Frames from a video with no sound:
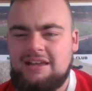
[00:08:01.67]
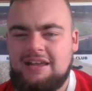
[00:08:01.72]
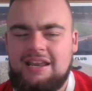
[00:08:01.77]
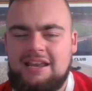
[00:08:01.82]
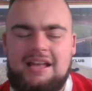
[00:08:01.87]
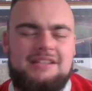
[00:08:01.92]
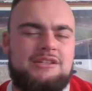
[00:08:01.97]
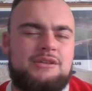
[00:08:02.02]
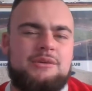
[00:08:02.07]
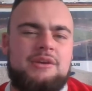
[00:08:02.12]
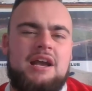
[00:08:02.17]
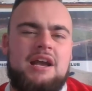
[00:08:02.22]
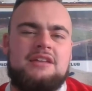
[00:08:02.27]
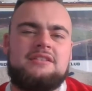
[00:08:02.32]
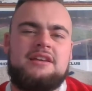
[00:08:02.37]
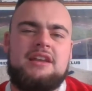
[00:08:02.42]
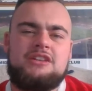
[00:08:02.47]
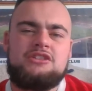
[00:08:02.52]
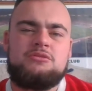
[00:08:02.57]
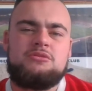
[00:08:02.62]
And I'll see you
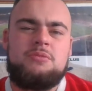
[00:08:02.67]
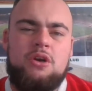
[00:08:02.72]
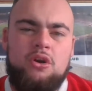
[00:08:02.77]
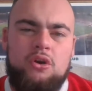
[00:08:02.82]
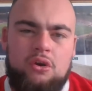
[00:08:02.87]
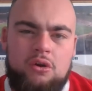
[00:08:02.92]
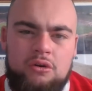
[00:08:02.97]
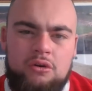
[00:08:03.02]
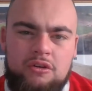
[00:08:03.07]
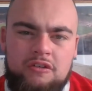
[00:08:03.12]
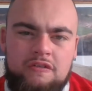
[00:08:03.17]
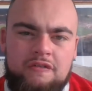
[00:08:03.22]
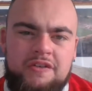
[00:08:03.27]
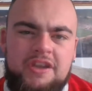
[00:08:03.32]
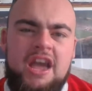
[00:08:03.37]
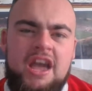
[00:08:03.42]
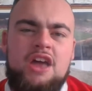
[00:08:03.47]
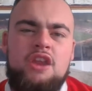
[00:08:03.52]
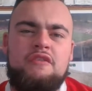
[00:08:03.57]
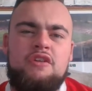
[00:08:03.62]
guys again tomorrow for
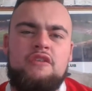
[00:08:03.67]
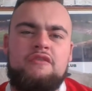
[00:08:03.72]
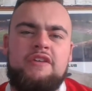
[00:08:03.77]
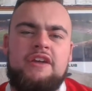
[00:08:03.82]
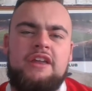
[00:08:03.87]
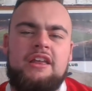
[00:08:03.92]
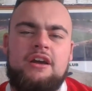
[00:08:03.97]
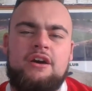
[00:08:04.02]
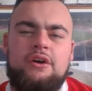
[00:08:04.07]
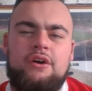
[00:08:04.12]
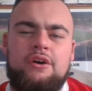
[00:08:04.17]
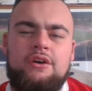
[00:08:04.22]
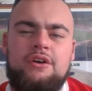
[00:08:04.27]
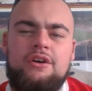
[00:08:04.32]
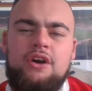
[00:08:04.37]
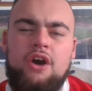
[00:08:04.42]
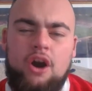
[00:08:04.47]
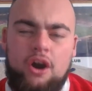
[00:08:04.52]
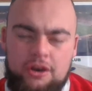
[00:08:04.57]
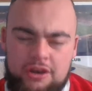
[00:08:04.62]
yet another video
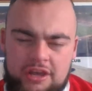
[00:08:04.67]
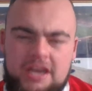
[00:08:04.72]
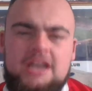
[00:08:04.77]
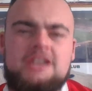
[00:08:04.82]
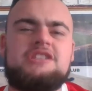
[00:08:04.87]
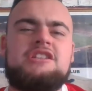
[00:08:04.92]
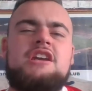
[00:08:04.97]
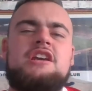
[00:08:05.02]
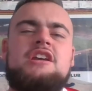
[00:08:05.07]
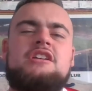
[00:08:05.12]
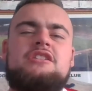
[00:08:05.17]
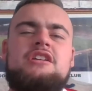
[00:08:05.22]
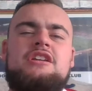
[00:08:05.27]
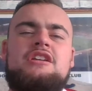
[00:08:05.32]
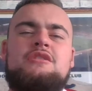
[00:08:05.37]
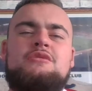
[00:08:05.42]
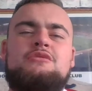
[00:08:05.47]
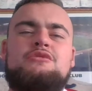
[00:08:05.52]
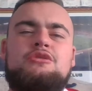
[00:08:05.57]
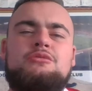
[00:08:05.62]
on the A.J.T.
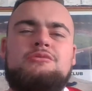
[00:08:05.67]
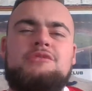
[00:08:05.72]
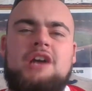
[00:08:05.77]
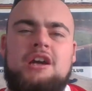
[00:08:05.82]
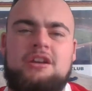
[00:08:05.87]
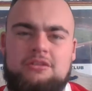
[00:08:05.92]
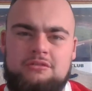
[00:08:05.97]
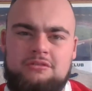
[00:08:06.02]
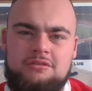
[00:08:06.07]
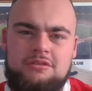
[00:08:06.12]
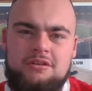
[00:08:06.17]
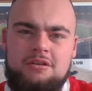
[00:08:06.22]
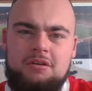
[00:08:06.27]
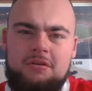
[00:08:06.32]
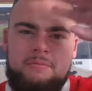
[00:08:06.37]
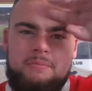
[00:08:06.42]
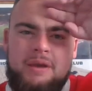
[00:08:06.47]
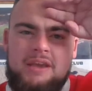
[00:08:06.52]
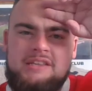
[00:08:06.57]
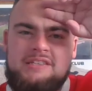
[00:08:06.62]
YouTube channel.
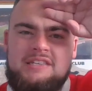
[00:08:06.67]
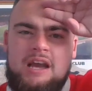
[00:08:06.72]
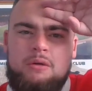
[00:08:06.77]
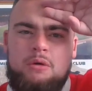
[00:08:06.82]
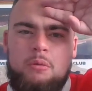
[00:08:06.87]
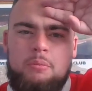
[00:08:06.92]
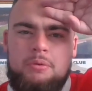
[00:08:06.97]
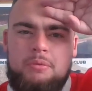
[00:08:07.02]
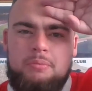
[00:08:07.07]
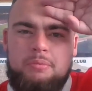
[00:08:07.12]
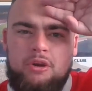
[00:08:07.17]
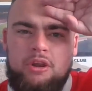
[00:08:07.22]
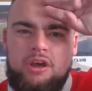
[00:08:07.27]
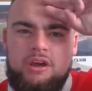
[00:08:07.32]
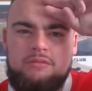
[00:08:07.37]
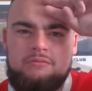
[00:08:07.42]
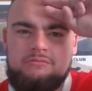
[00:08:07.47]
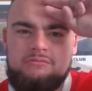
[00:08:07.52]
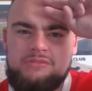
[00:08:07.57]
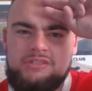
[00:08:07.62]
Peace out, up the
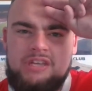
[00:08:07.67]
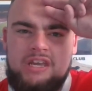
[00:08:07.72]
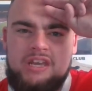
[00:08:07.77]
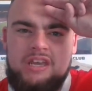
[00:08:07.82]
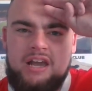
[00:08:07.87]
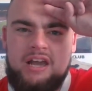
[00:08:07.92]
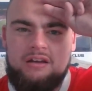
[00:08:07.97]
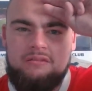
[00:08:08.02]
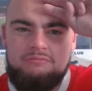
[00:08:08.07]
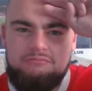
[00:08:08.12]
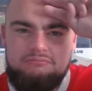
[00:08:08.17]
Boro. See ya.